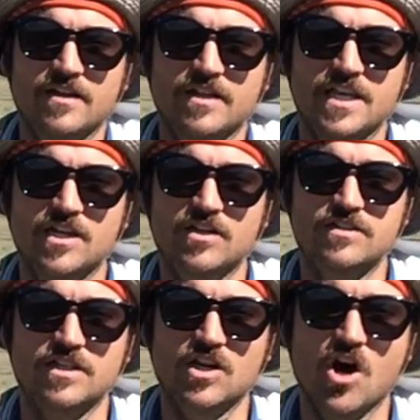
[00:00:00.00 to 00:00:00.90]
here
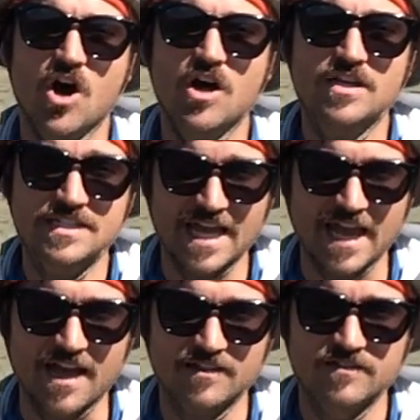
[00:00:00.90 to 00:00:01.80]
is a
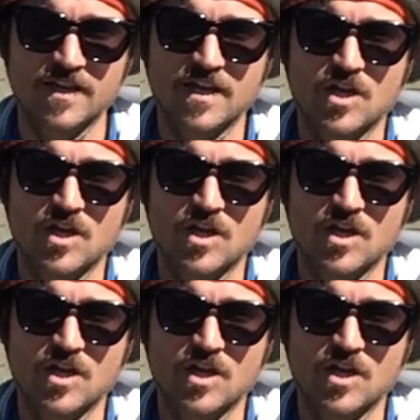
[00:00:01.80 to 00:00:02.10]
contact